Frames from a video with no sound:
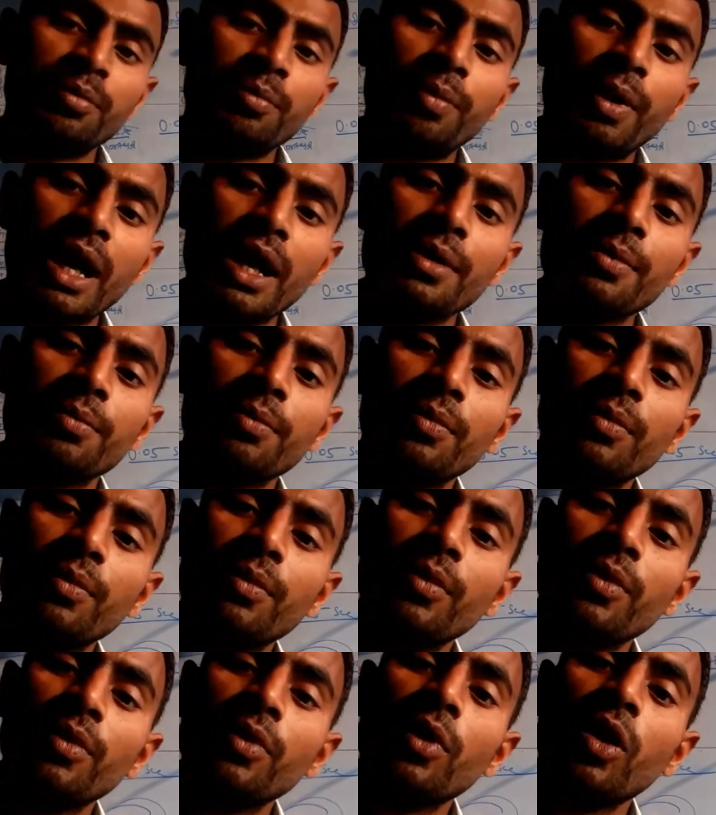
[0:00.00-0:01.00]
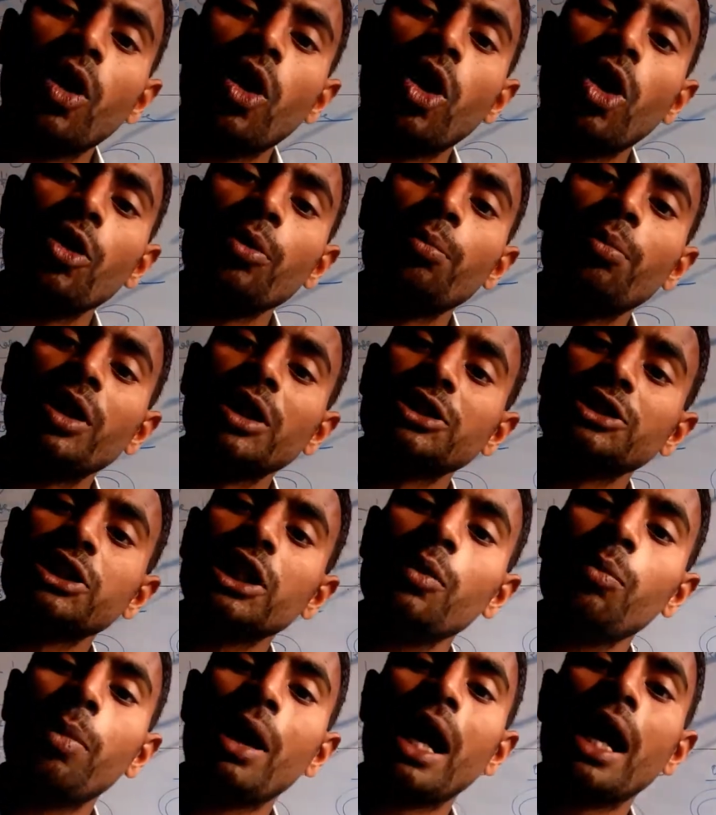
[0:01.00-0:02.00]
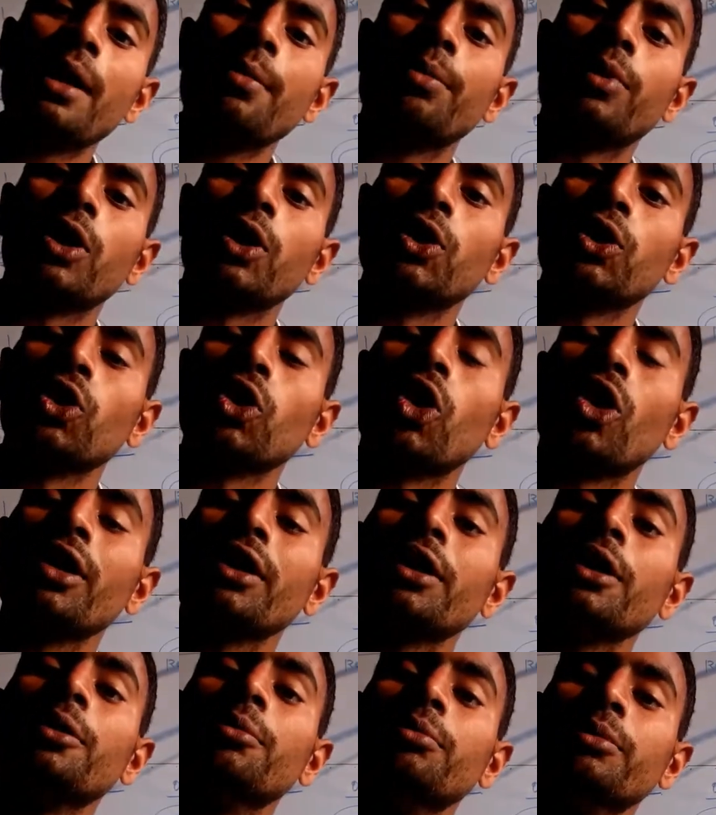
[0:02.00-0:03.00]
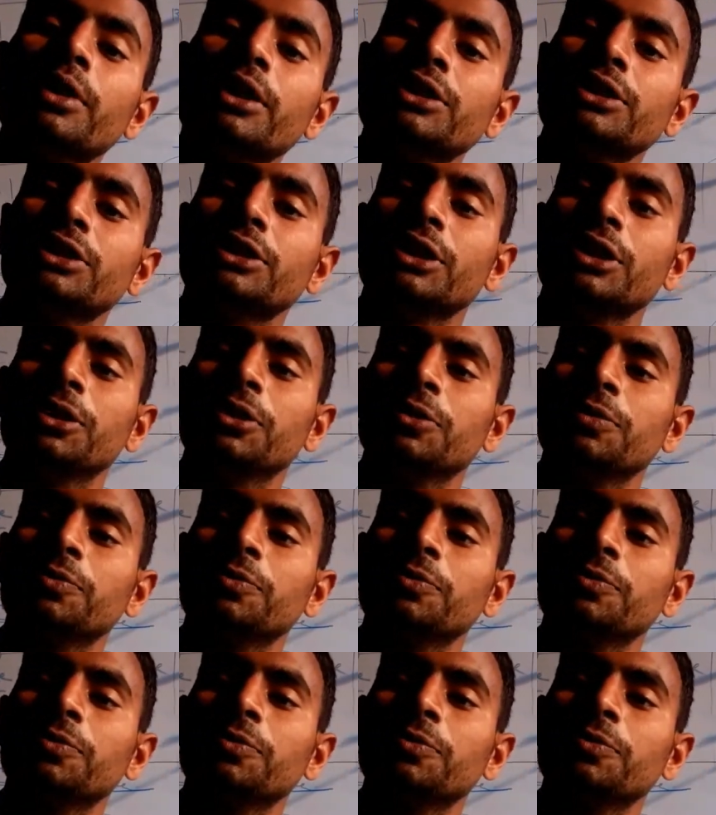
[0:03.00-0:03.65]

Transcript: by on muscle fiber, not in muscle.